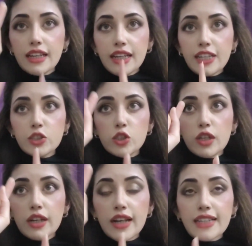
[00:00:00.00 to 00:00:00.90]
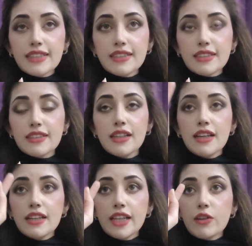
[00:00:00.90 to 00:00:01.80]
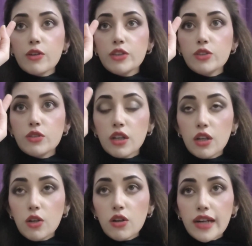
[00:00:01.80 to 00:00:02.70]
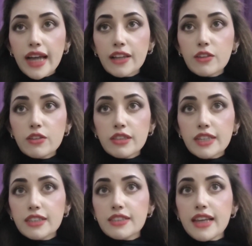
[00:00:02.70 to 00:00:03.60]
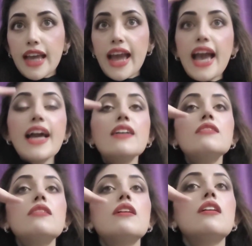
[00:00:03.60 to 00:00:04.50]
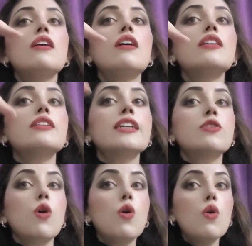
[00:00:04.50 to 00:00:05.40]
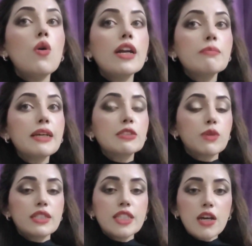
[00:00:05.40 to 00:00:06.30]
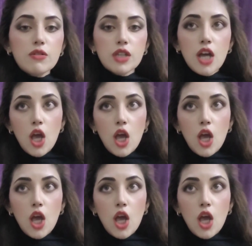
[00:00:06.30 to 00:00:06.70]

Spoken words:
Each lesson, they are going to look at those letters and learn that, oh, it makes 1 sound.